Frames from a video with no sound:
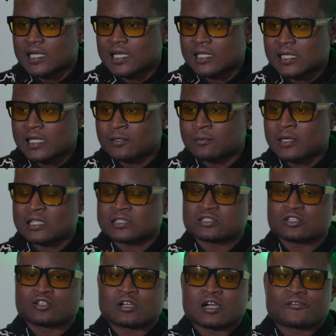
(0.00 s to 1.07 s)

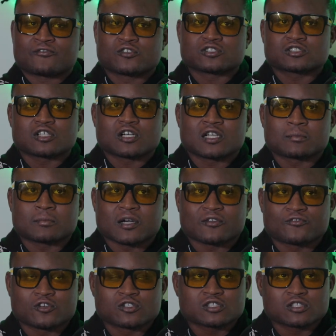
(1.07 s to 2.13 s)
I first started my
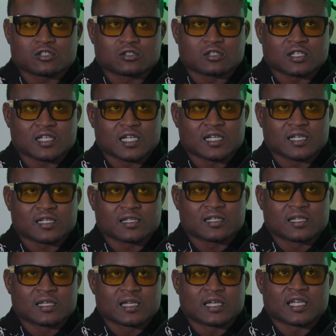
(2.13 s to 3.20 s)
first clothing line
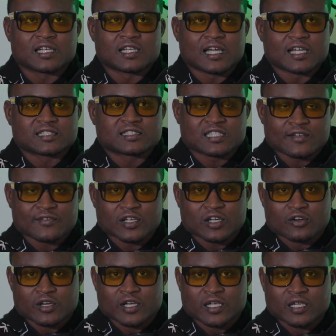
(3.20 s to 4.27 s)
in like 7th
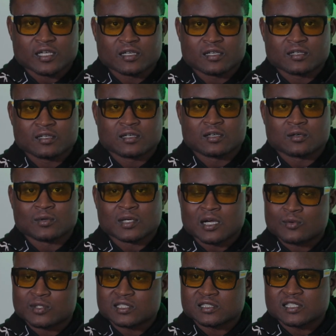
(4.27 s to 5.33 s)
grade. When I
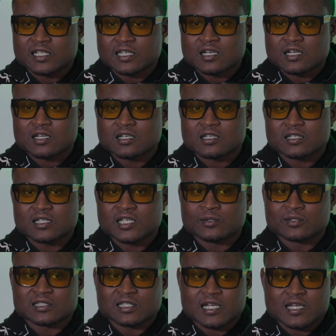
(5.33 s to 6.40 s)
went to St. Aug, it
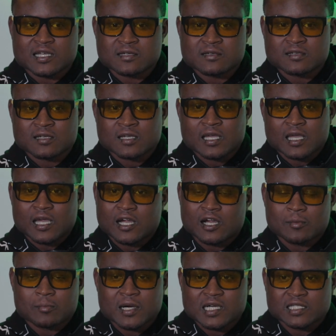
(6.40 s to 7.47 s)
was like
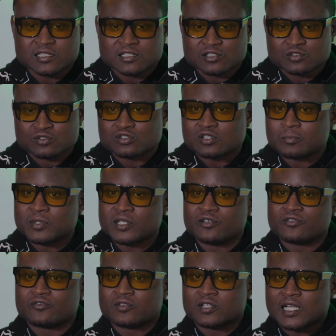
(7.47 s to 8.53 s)
everybody just used to
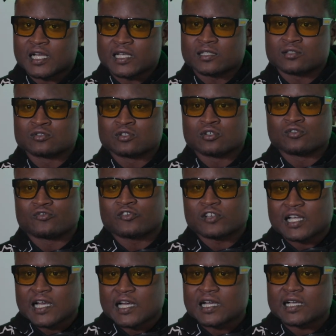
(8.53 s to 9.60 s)
be like,
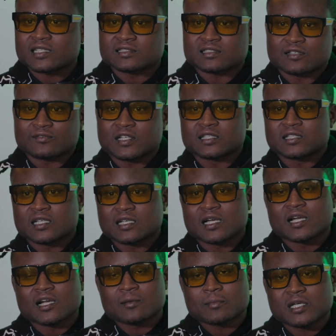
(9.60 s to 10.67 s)
fly and stuff like that.
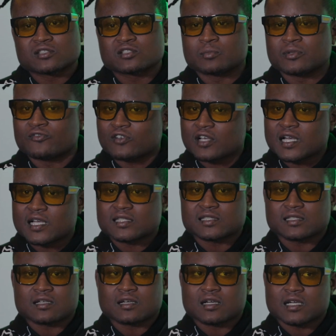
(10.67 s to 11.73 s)
Like everybody used to be fly at
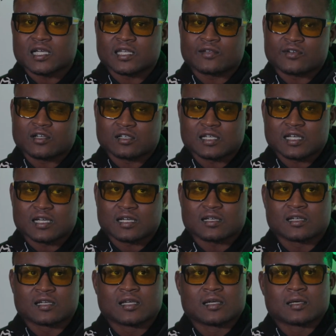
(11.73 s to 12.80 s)
St. Aug, I ain't even gonna lie.
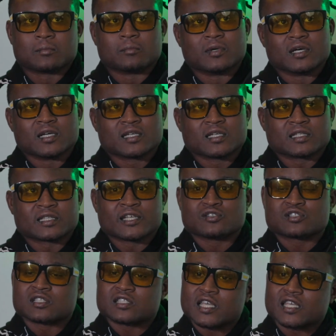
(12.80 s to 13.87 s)
But they
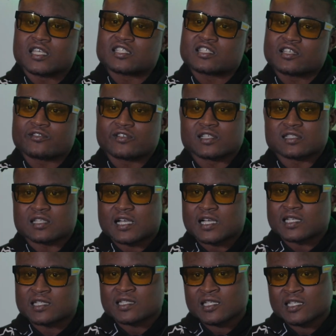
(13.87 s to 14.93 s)
used to take it serious.
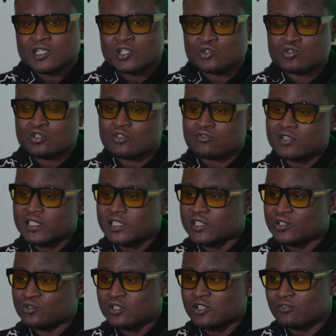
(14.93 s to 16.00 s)
Like you could
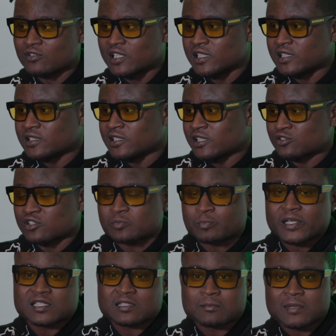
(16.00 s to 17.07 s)
really
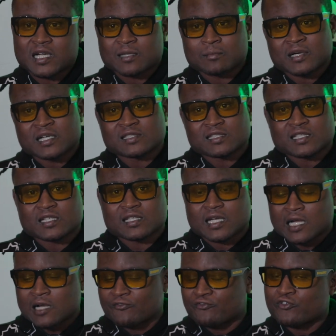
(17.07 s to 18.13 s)
disrespect somebody by saying
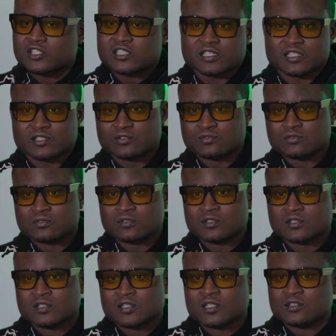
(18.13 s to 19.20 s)
like I'm fresher than you.
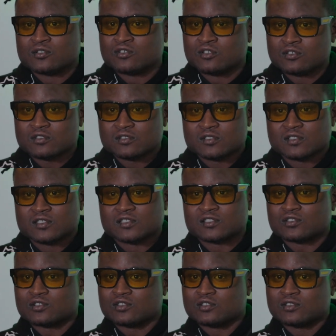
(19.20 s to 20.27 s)

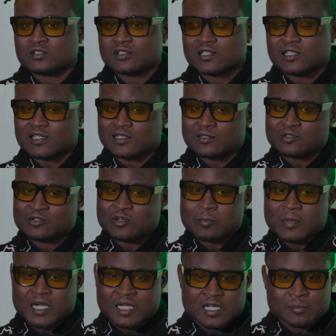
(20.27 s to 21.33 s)
So,
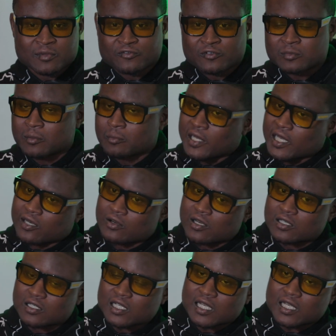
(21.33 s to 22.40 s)
by coming from the
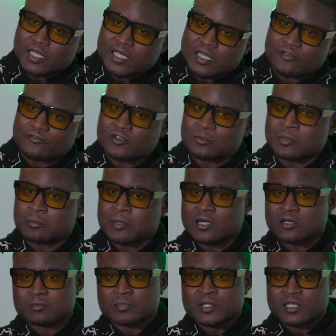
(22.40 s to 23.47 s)
background that I came from
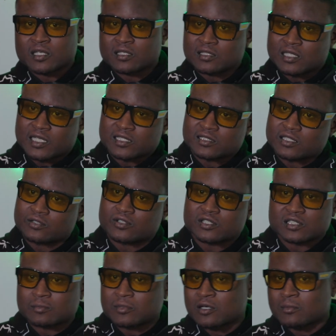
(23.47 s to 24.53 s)
about being like
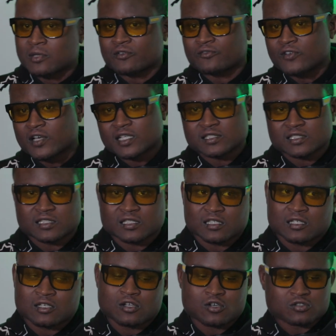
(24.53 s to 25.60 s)
serious about my fashion and
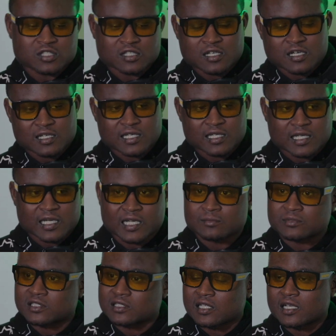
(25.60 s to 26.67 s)
clothes and all that, like
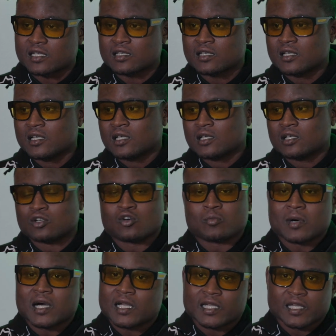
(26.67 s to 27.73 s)
I'm just like,
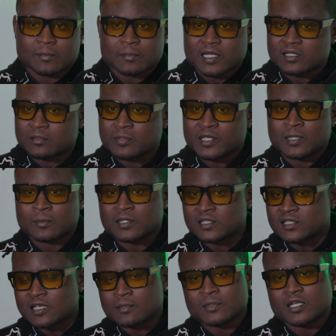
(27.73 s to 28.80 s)
nobody ain't about to be able to
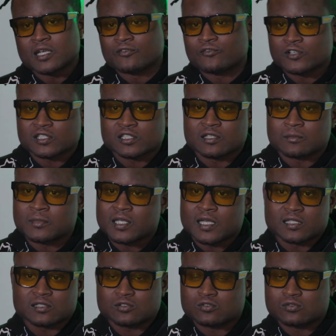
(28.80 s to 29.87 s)
tell me they fresher than me
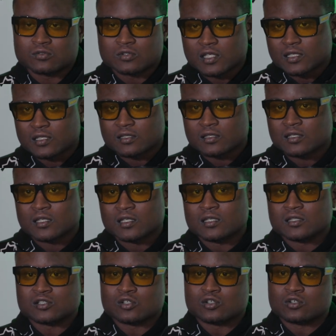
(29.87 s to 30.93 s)
at school. Like,
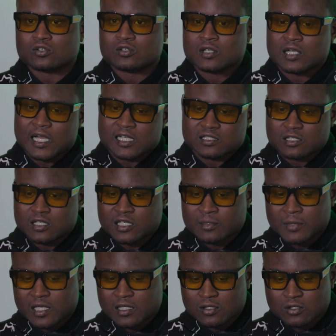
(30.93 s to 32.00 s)
so I started
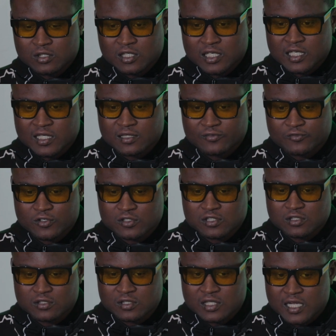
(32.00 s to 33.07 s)
my clothing line. The first
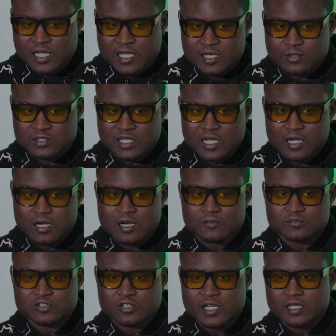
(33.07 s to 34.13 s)
clothing line I had was like
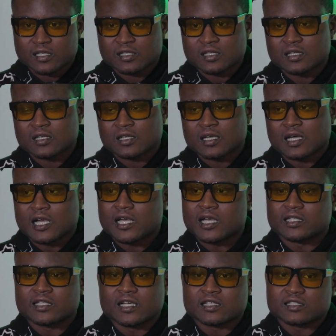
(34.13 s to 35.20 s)
Off Track. I
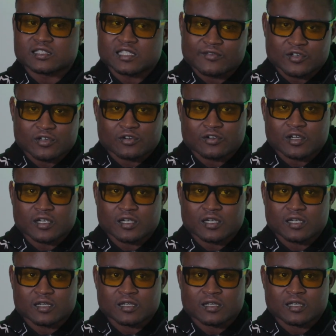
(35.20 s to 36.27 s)
had that in 7th
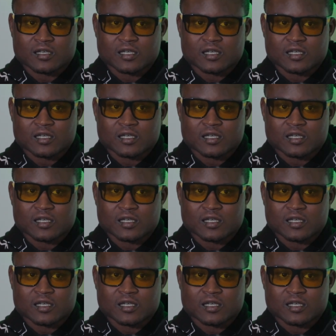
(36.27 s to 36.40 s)
grade.